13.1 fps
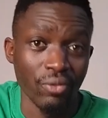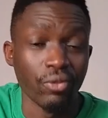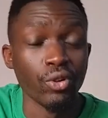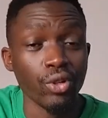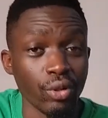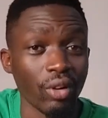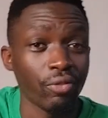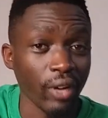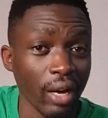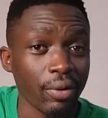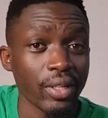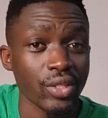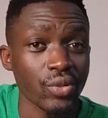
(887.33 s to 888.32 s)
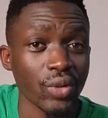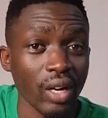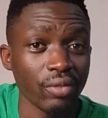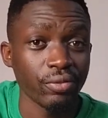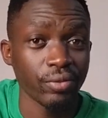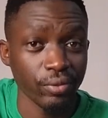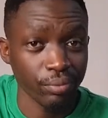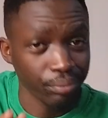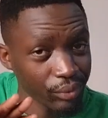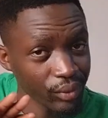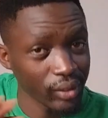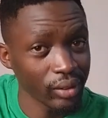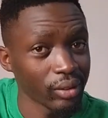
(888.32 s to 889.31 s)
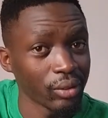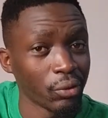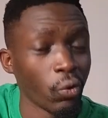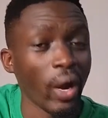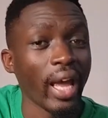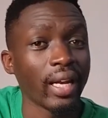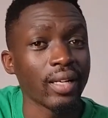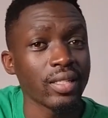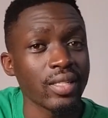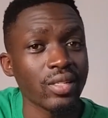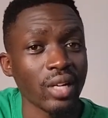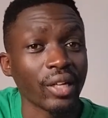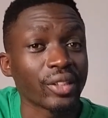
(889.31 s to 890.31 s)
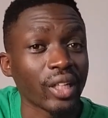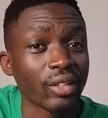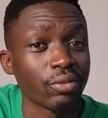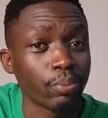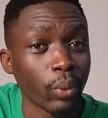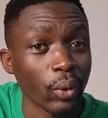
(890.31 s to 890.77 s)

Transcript: for your flowers to have well-structured